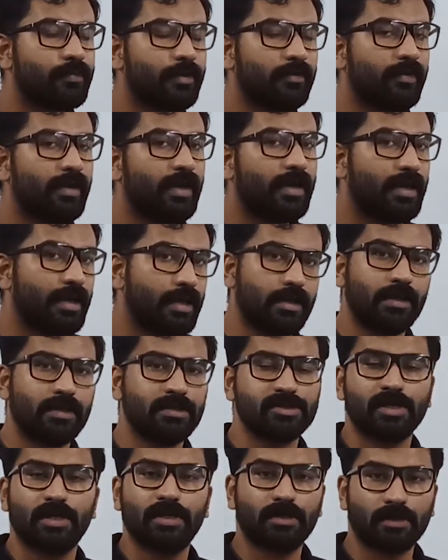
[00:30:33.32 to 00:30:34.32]
between a heat
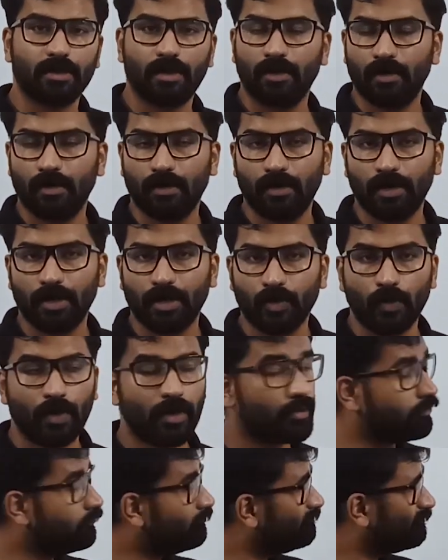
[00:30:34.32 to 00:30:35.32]
engine and
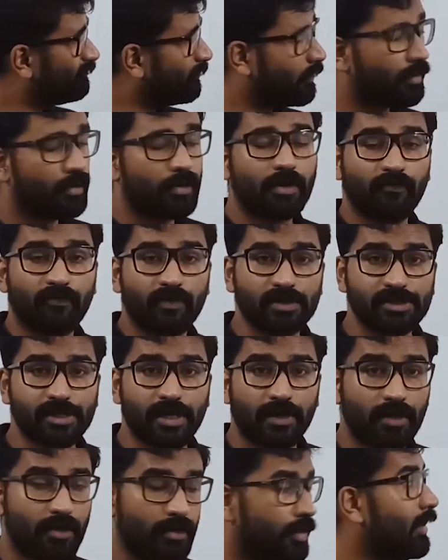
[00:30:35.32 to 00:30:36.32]
your
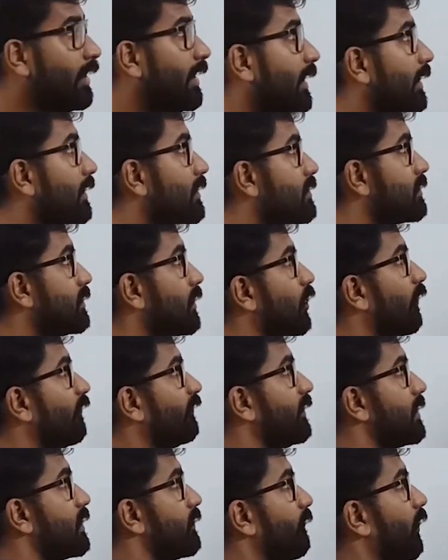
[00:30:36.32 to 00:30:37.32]
refrigerator? Instead
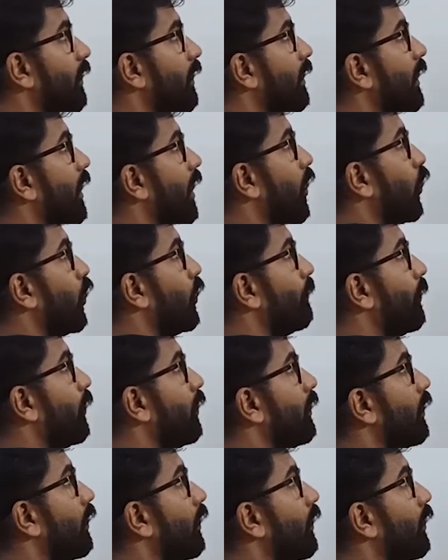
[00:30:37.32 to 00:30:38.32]
of this work
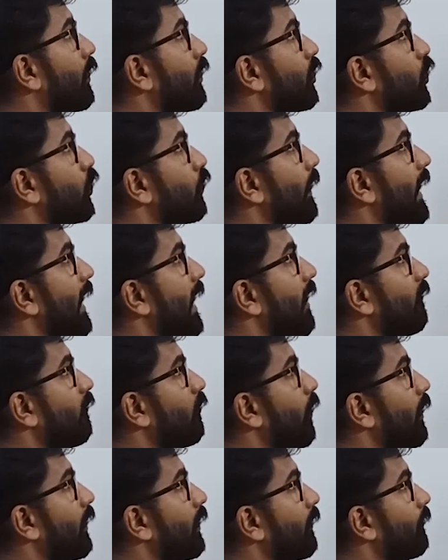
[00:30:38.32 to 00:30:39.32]
output, you will have
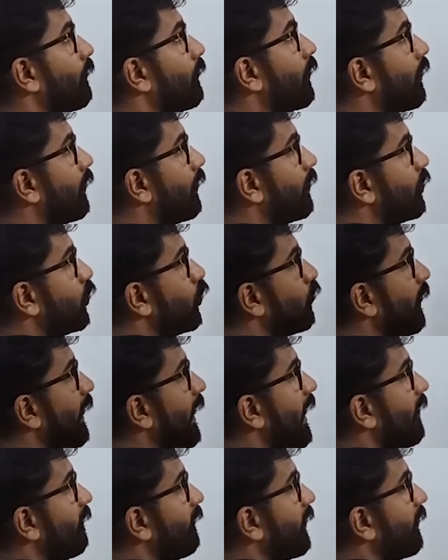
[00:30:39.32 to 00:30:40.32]
what? You
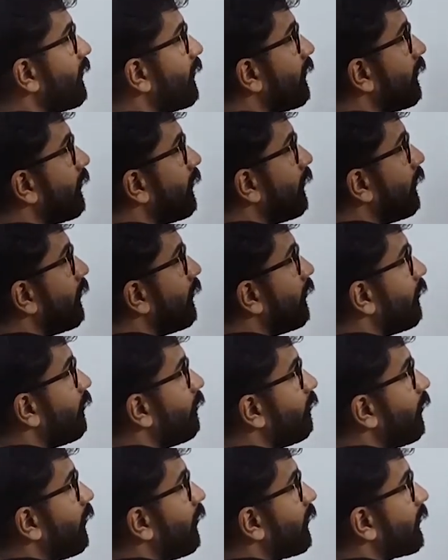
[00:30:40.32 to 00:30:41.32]
will have a
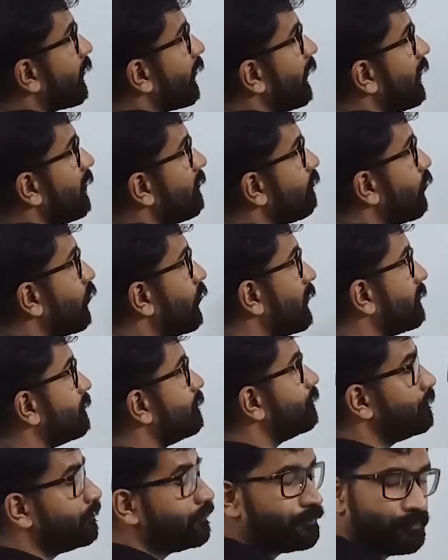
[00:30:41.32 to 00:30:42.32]
work input.
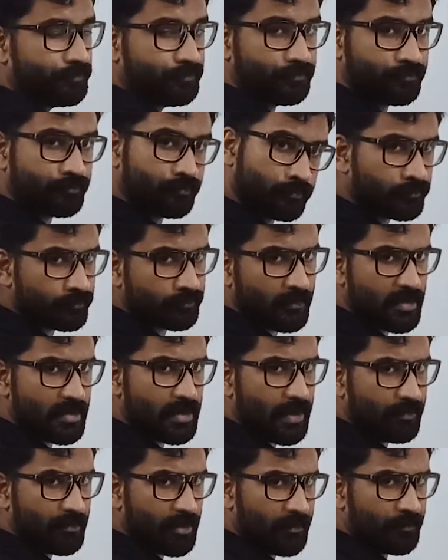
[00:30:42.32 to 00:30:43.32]

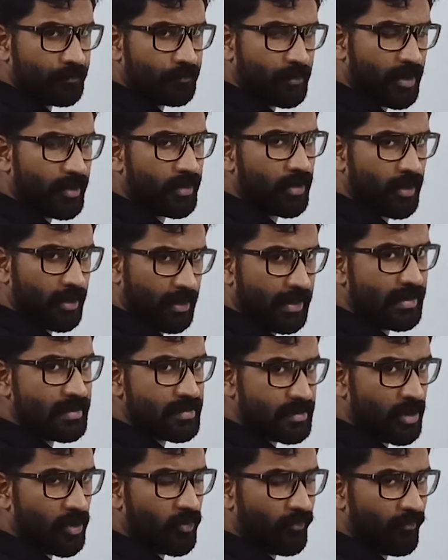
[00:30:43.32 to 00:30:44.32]
Same thing, right?
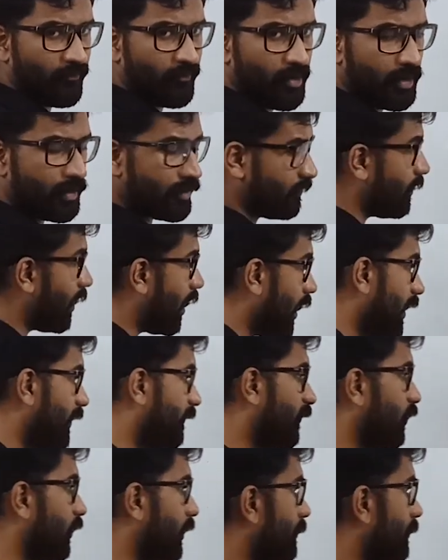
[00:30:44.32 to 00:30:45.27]
Instead of a work, if you